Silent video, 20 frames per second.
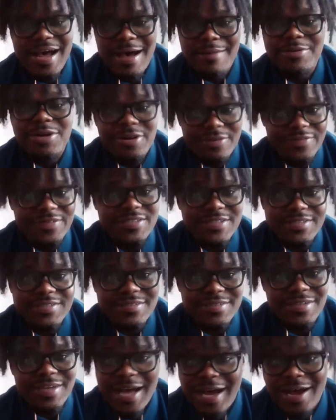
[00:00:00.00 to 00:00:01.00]
I'm
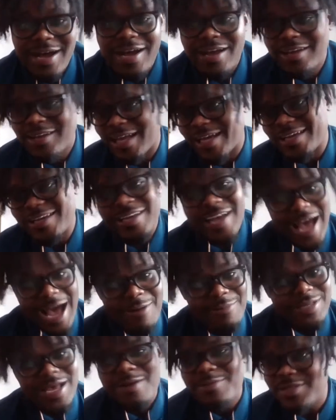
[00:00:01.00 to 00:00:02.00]
nervous. I
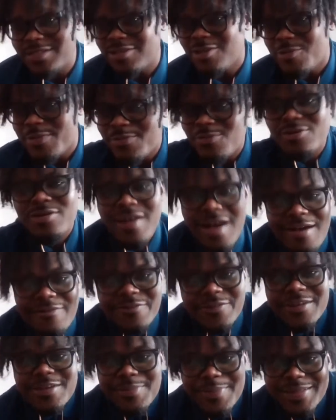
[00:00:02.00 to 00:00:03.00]
was a little bit more
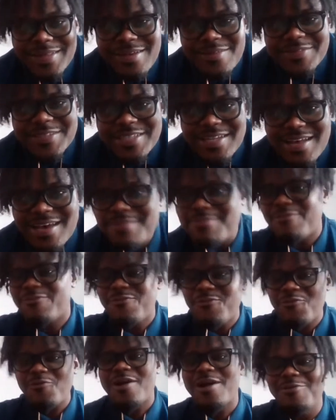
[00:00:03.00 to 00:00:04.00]
confident about the offensive line
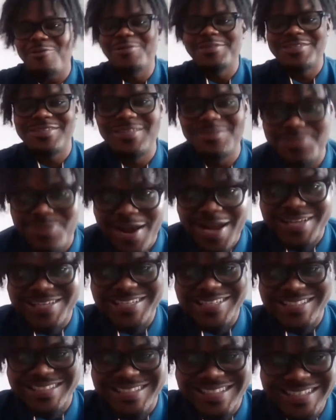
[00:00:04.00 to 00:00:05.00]
before I went to the
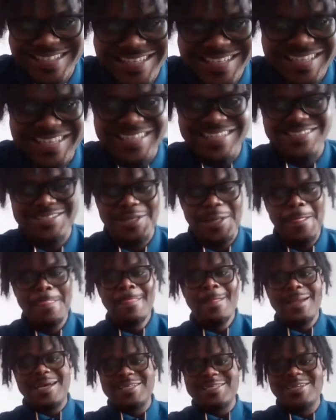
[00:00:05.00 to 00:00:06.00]
practice,
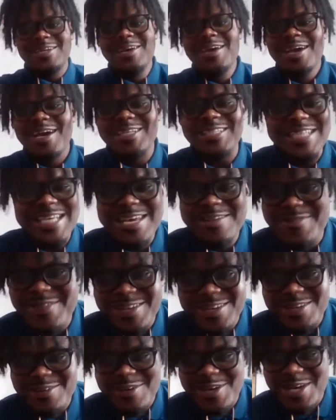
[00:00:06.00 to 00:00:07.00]
because
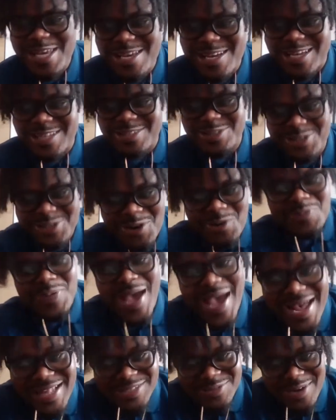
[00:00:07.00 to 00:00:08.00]
even because there's no
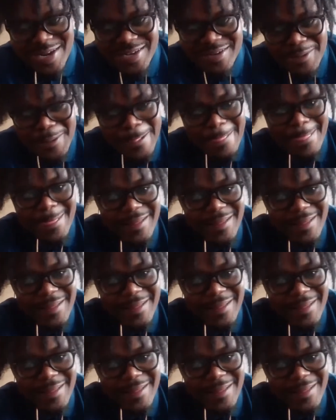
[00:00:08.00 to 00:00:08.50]
pads, right?